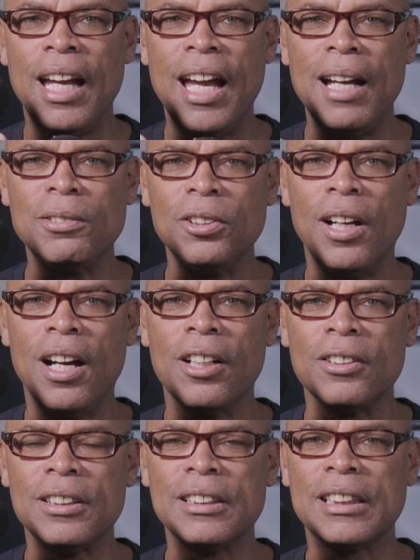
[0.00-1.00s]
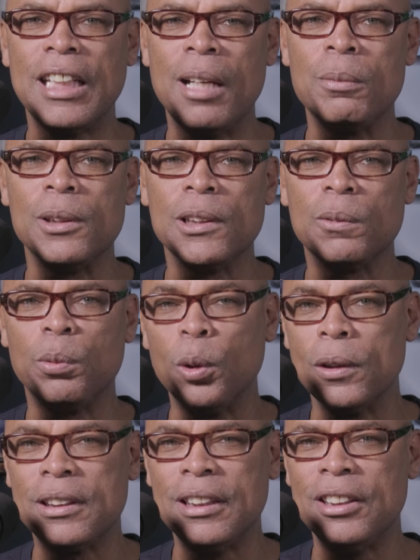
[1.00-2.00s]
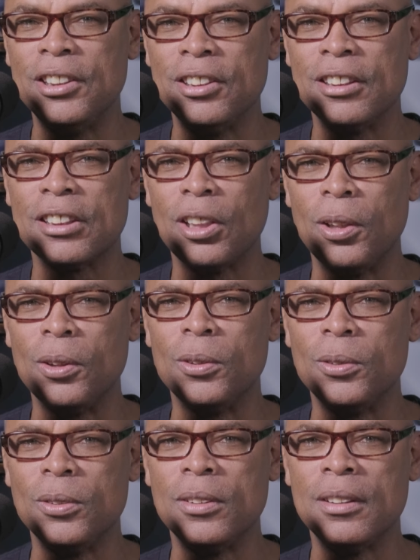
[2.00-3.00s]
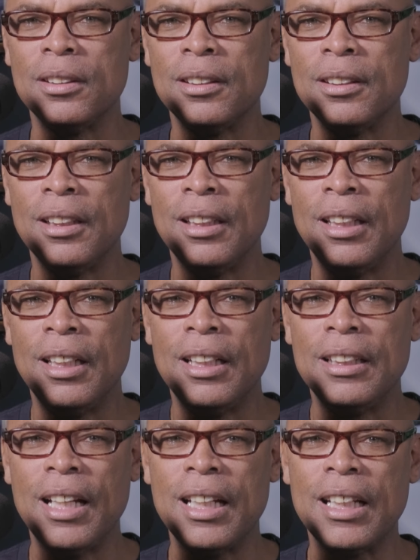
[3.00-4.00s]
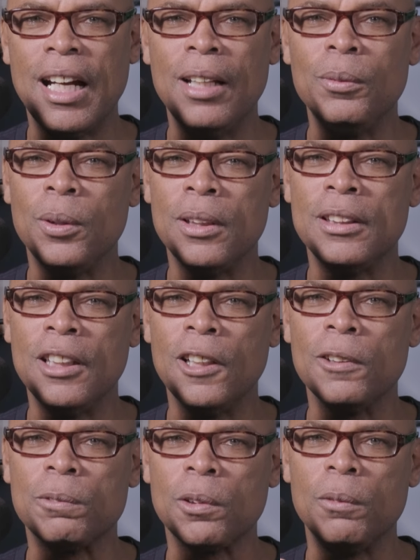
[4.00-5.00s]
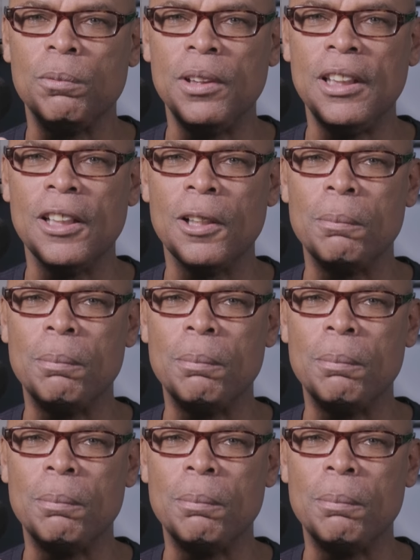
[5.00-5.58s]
After all, this camera is 14 years old. Nikon wasn't known for video